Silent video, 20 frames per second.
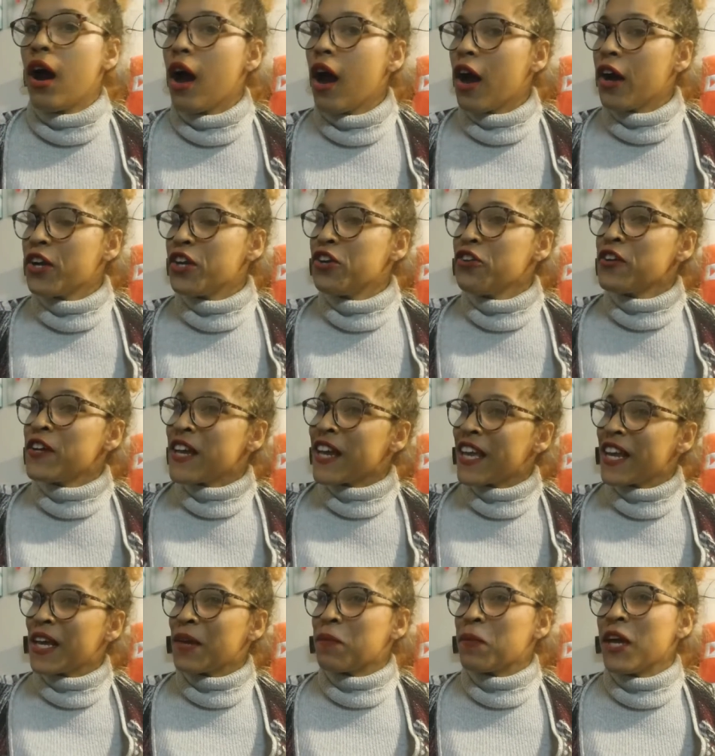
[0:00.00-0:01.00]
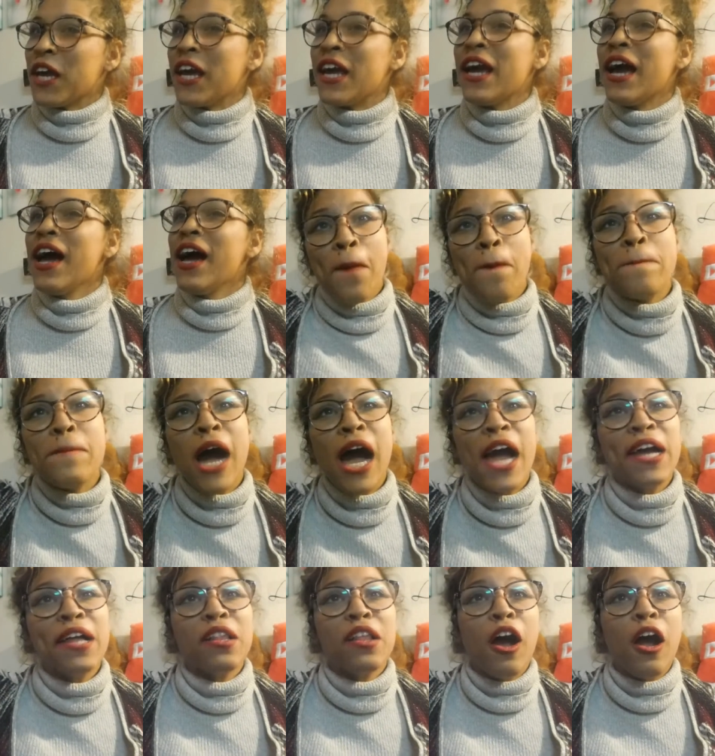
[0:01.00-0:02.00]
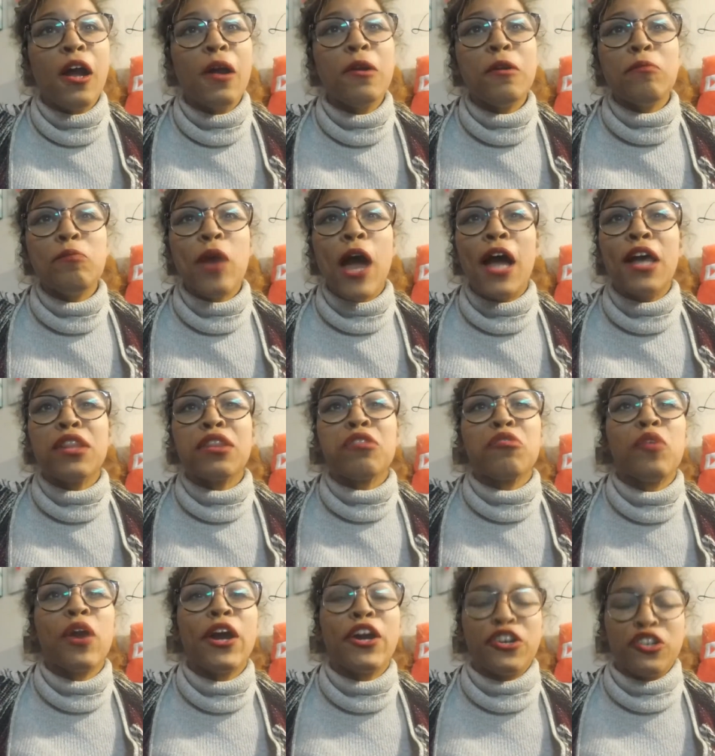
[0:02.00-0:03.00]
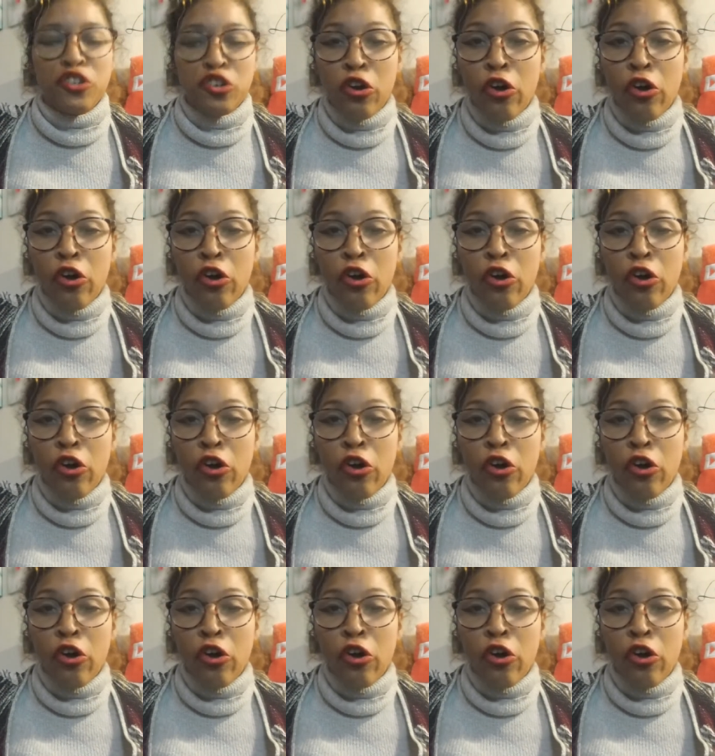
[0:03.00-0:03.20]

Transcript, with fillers: Are you kidding me? My alarm, I swear,